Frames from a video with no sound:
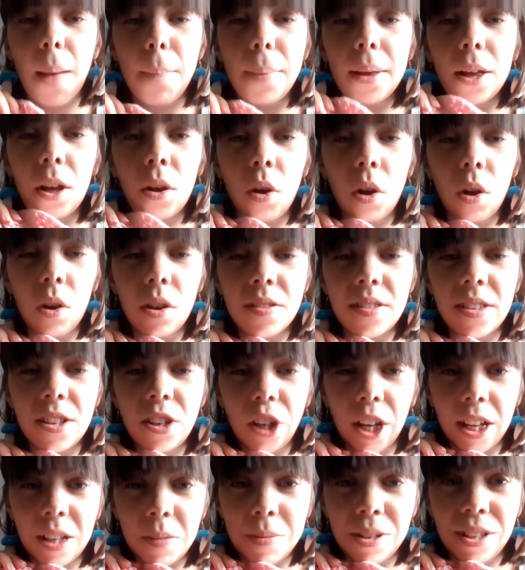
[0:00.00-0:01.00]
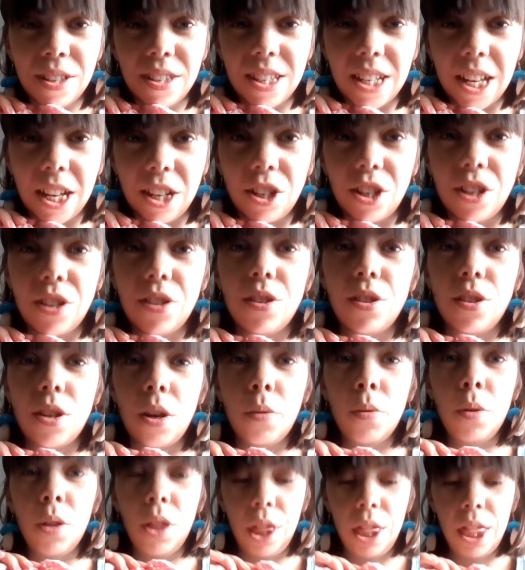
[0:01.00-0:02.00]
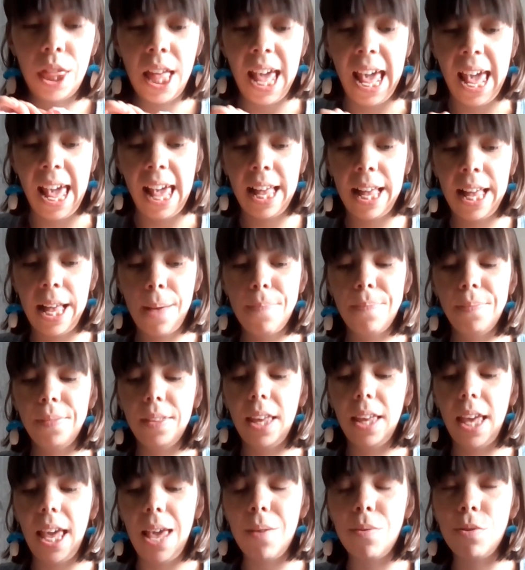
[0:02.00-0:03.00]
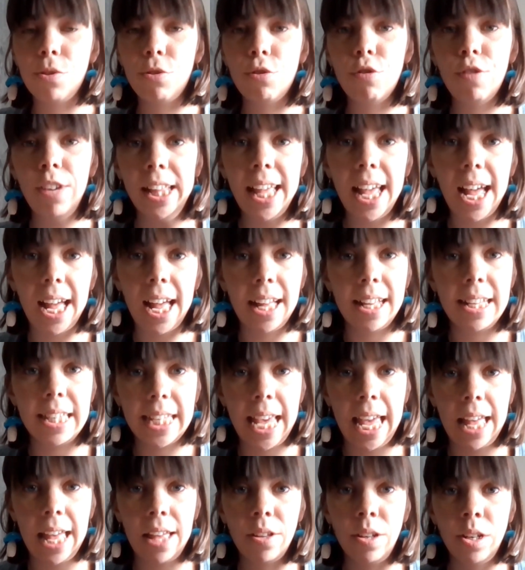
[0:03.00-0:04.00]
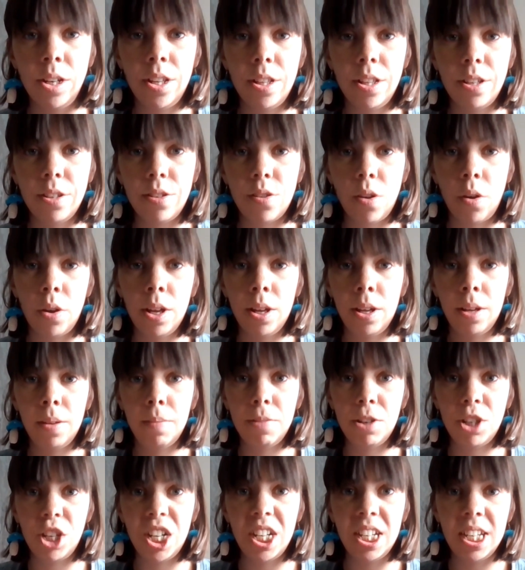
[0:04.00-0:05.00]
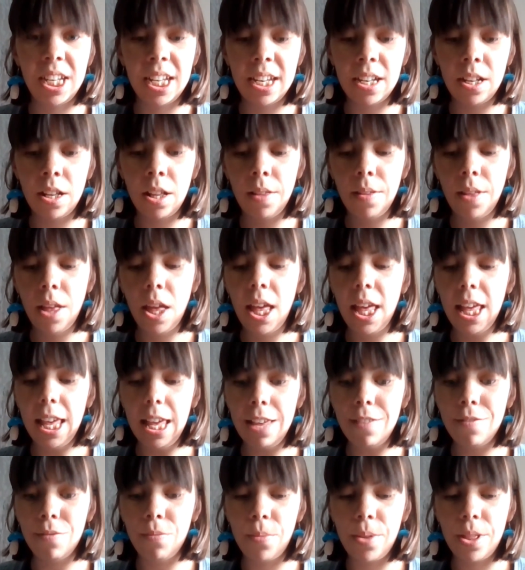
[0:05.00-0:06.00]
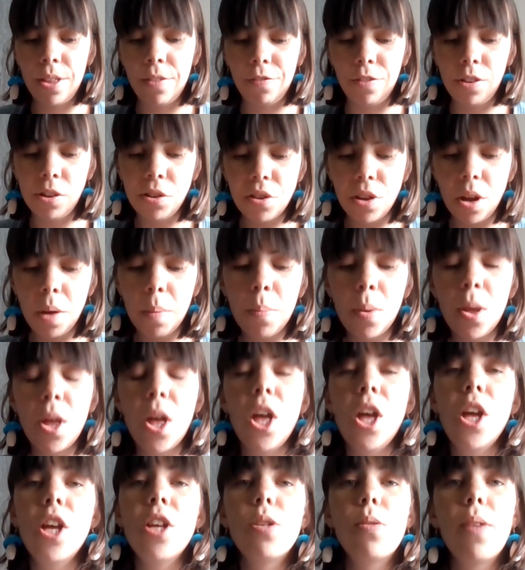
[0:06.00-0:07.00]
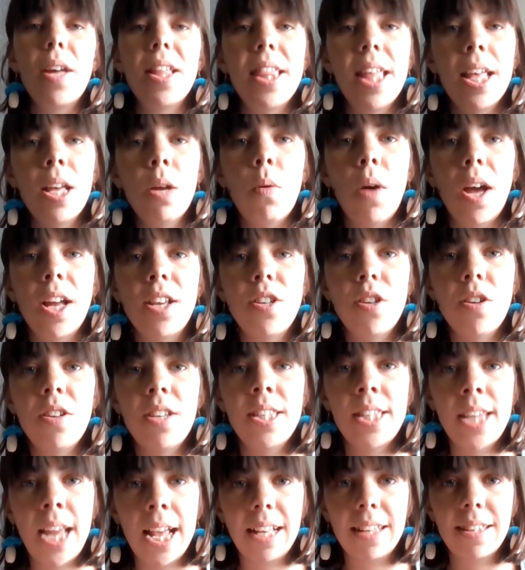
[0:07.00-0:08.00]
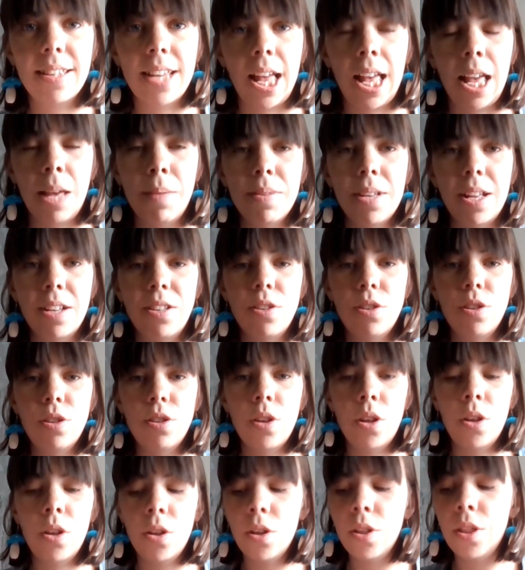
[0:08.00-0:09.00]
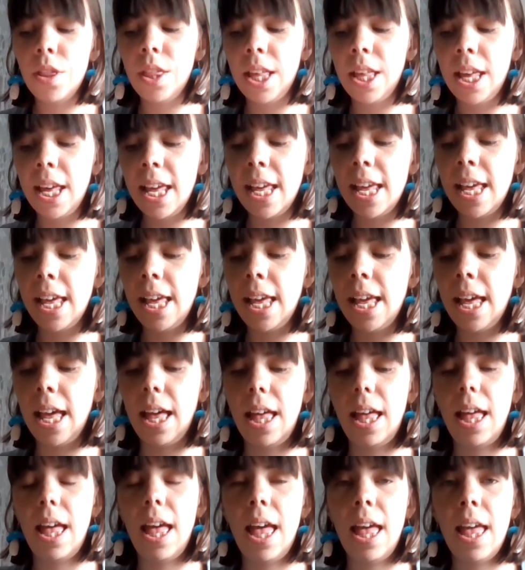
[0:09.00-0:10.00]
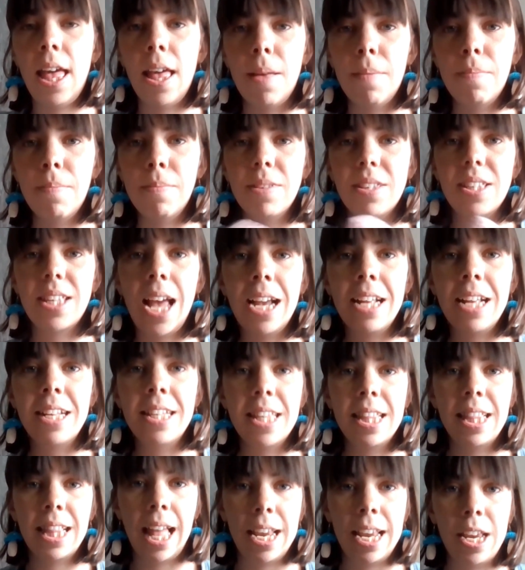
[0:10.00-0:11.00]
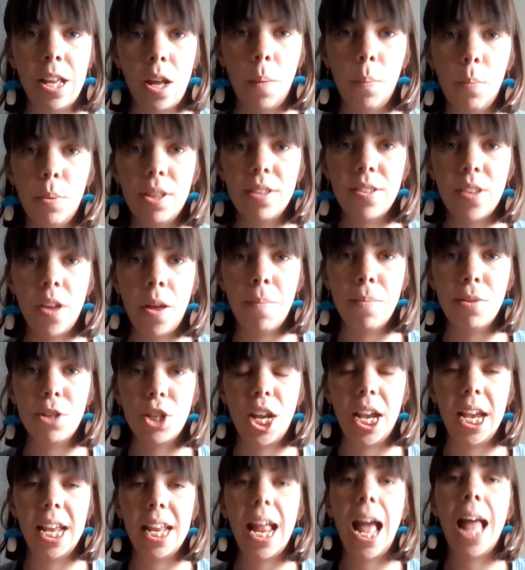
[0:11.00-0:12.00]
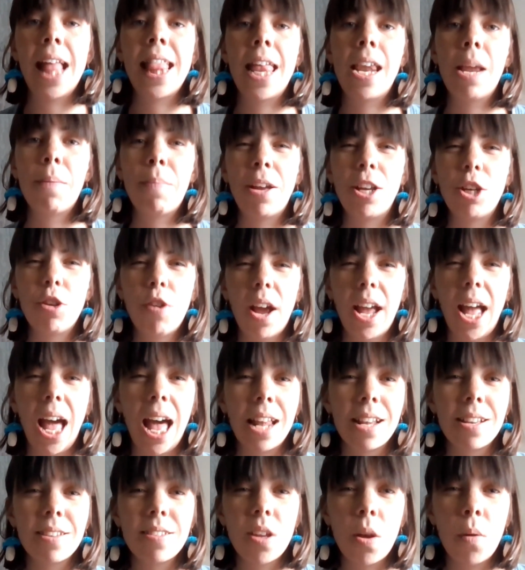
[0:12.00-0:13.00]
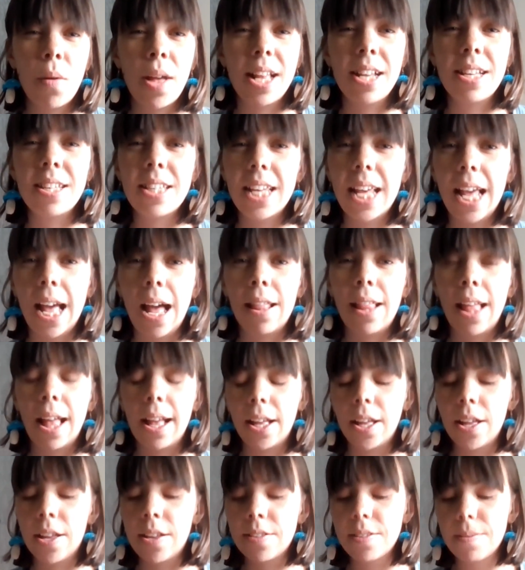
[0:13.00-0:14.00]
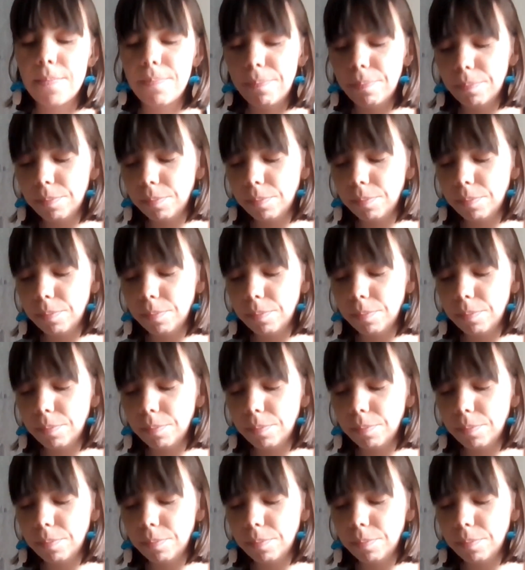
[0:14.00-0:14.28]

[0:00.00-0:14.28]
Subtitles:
Because the jasmine stitch is so thick, it was really hard to get under the sewing machine needle, even with the foot up. So I think what I'd do next time is I'd sew the sides of the lining up with the sewing machine, and then I might try hand sew it and see how that goes.